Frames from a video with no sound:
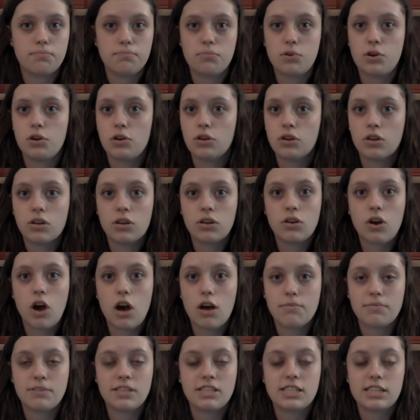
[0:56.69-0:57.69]
put
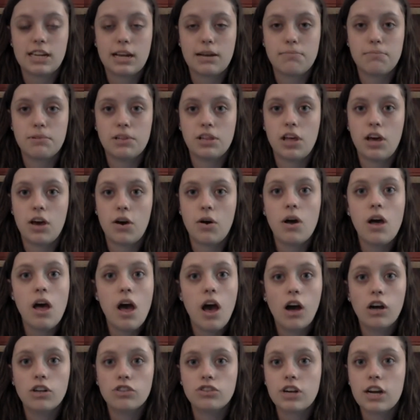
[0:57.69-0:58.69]
comments down below.
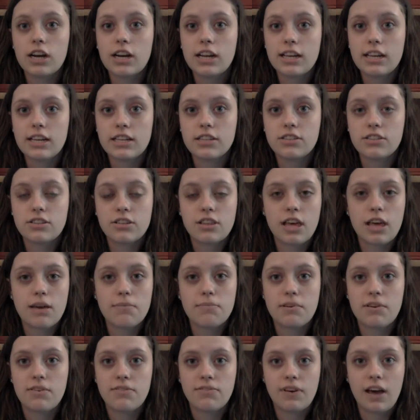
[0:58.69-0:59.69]
I'll try to answer
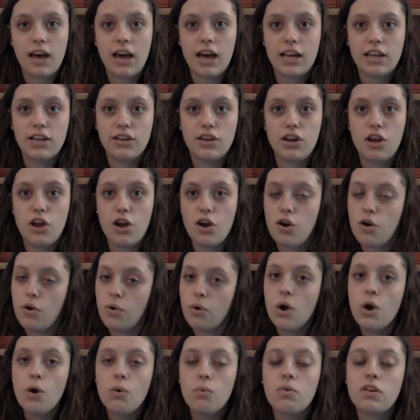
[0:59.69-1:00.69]
them if I
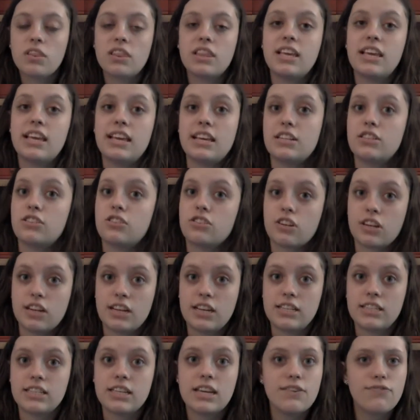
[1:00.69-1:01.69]
know what the answer
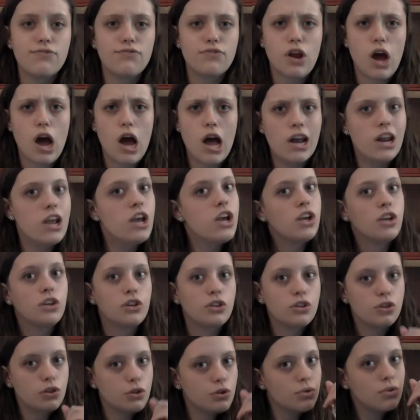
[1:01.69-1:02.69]
is. If not,
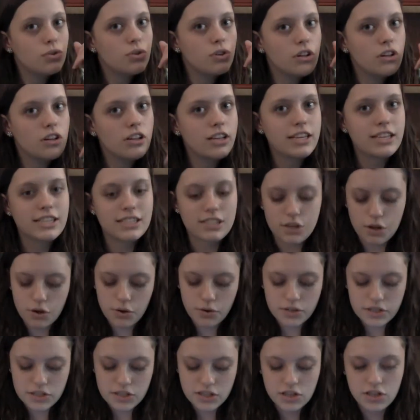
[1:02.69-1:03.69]
Google is
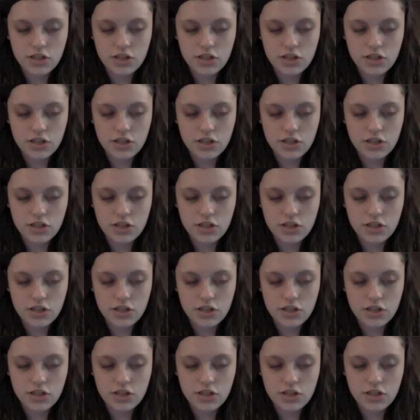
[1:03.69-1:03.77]
always a